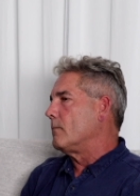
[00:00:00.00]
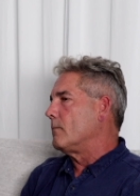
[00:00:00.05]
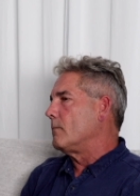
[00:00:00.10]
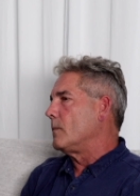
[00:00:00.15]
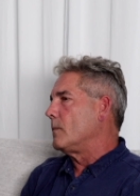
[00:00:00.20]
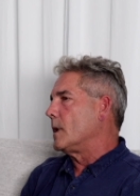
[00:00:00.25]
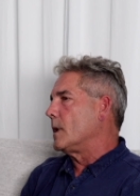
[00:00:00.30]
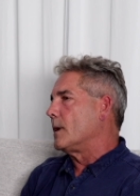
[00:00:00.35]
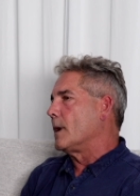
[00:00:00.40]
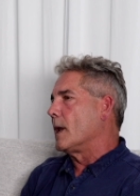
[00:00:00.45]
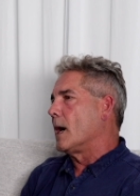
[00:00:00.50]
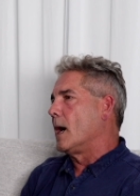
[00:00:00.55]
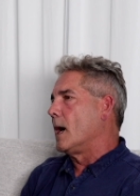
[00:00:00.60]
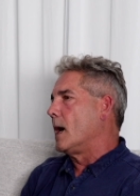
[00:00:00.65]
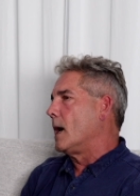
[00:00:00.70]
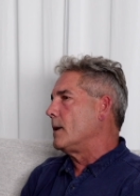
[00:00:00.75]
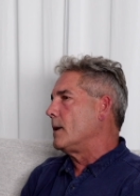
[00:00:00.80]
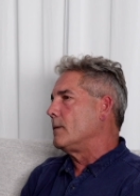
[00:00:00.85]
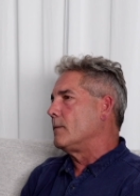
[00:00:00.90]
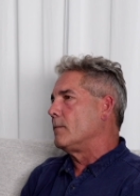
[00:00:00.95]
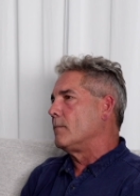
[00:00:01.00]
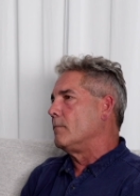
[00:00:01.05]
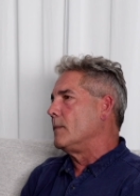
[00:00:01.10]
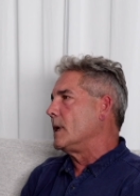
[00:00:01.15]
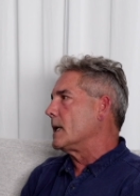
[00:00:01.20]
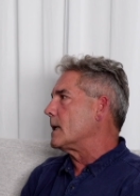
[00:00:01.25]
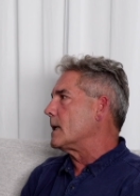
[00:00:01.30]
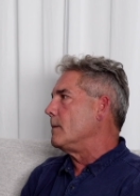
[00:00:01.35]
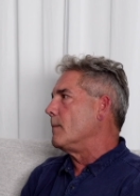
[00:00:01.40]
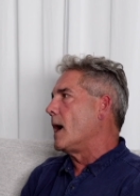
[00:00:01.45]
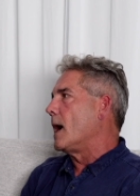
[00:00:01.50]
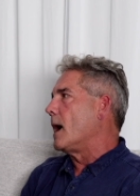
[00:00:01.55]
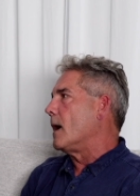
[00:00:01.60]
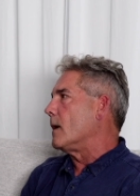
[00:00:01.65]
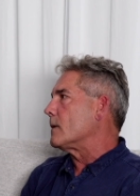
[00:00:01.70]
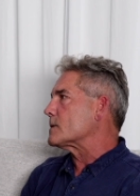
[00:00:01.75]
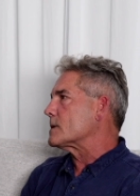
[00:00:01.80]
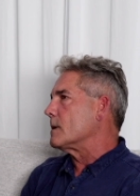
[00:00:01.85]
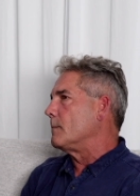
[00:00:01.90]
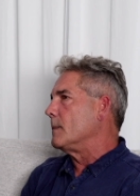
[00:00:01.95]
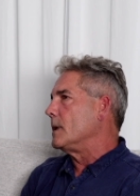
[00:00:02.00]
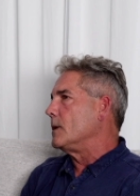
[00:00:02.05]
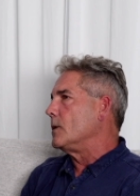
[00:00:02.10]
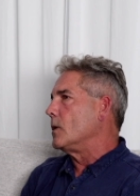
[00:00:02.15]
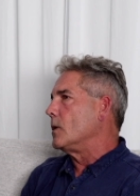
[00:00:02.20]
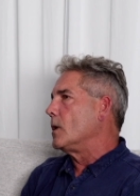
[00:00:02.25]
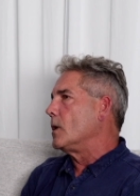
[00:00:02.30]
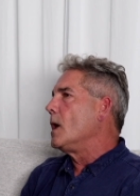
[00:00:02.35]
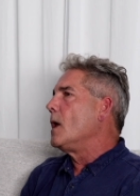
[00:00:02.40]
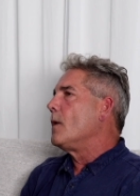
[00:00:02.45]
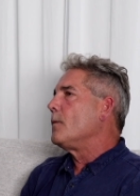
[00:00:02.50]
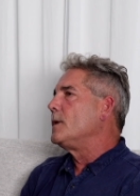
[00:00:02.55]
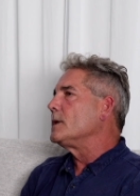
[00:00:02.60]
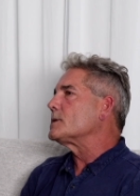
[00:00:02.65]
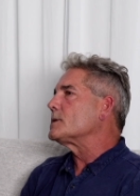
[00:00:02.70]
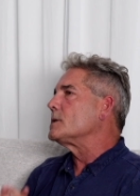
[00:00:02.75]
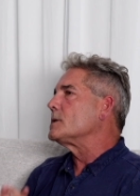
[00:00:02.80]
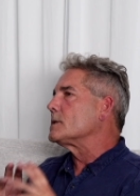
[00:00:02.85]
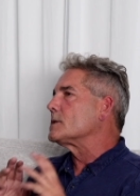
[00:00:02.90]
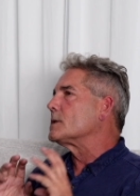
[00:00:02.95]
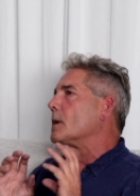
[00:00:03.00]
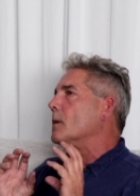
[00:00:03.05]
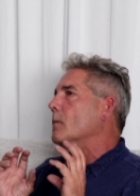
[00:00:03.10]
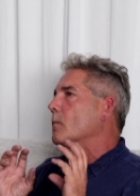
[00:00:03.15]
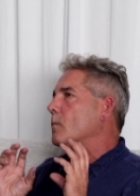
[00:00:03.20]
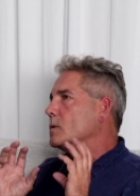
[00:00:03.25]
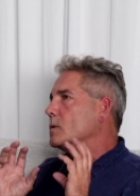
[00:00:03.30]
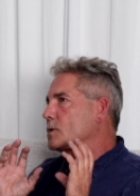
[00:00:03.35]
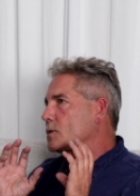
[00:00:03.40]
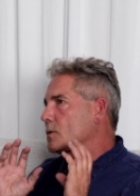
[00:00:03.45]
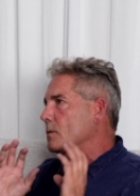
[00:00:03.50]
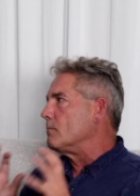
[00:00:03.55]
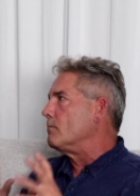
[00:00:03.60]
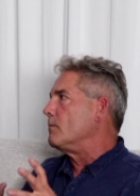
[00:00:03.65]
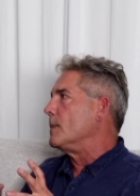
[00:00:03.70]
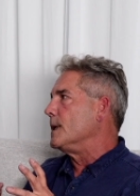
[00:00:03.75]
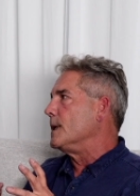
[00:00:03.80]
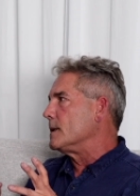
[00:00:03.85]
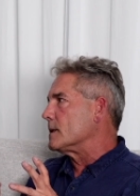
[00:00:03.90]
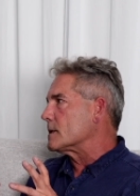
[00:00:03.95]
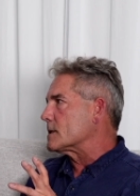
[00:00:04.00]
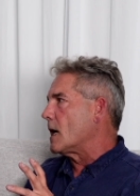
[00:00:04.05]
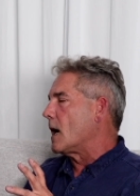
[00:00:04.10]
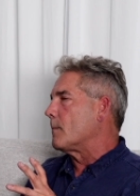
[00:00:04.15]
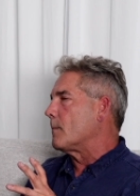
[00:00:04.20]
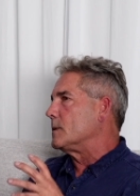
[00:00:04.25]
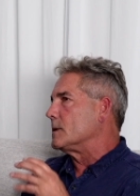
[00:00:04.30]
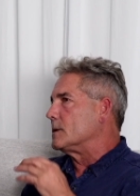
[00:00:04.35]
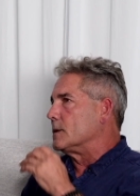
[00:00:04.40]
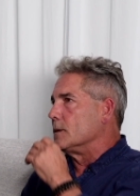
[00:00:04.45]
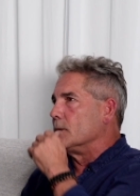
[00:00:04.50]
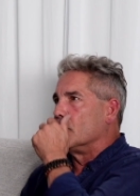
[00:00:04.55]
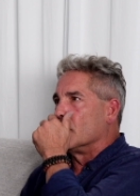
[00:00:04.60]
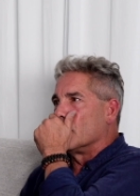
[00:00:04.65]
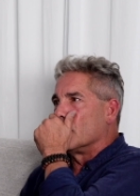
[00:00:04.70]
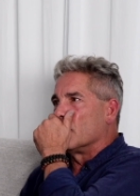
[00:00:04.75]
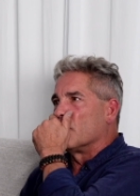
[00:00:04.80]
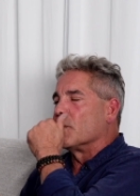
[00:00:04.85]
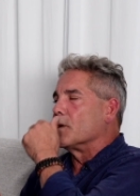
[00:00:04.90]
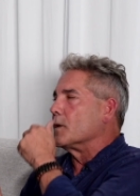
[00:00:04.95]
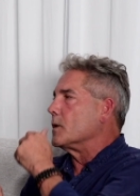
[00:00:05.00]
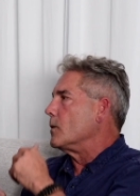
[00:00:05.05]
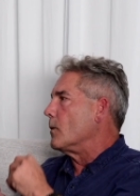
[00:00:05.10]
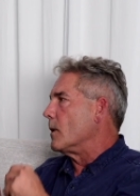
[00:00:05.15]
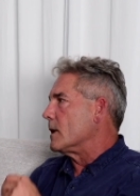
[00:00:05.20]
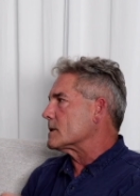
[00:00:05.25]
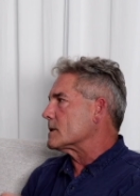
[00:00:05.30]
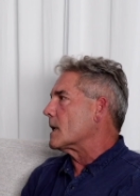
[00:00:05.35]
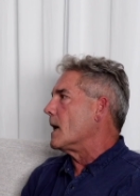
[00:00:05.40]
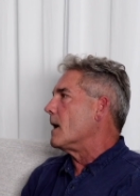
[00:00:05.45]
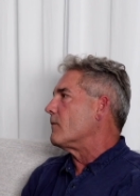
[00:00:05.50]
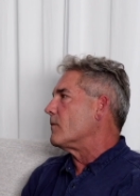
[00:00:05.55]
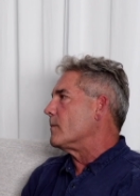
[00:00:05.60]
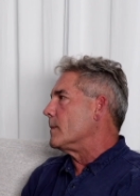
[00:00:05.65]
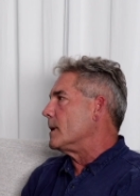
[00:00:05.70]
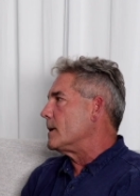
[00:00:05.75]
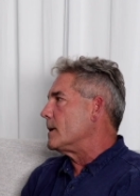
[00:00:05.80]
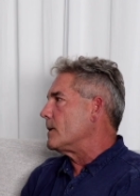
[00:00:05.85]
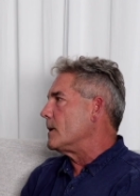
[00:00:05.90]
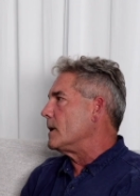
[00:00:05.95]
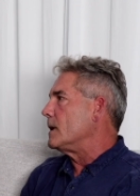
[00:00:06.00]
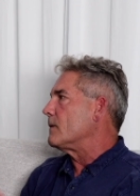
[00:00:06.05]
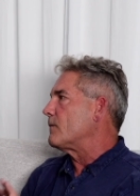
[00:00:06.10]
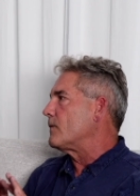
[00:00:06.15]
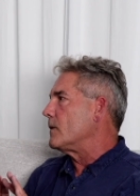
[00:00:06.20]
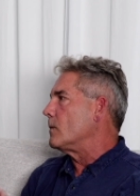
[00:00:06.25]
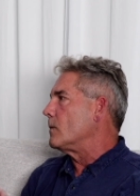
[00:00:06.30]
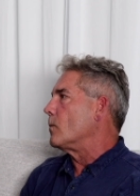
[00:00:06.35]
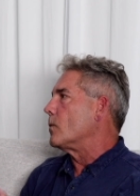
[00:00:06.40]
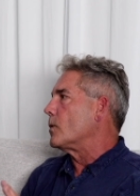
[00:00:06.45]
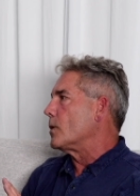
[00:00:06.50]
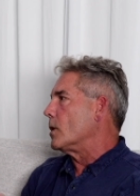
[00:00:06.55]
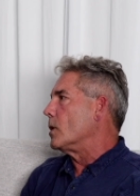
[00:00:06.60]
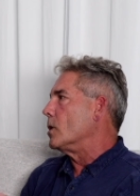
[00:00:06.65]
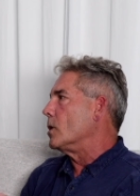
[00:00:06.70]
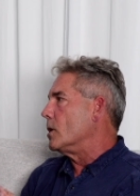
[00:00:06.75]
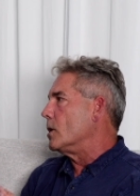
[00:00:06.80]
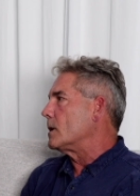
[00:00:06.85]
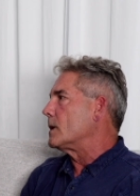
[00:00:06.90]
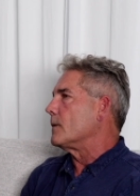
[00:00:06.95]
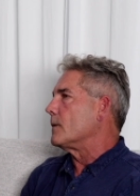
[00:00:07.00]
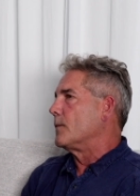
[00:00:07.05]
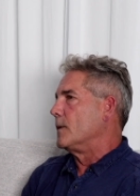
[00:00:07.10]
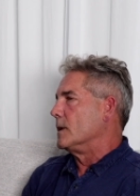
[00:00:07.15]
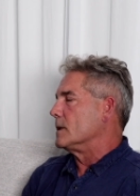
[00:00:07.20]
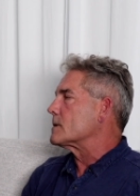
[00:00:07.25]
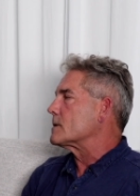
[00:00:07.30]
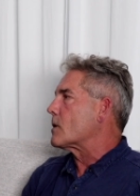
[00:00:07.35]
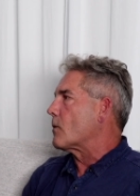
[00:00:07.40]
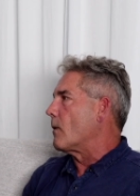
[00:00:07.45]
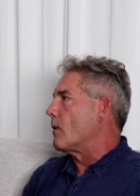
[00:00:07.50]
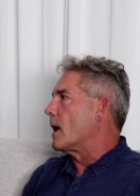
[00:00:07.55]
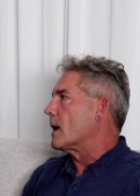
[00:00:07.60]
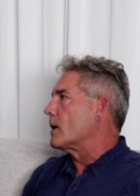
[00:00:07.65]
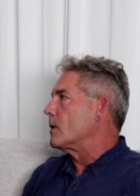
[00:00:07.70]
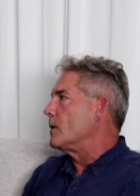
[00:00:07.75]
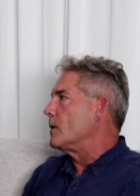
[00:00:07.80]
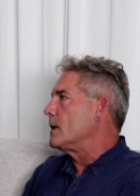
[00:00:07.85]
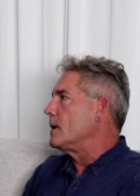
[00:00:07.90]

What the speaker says: They're not Mickey Mouse. I mean, this is a tremendous opportunity for the U.S. government if it were to look at this correctly.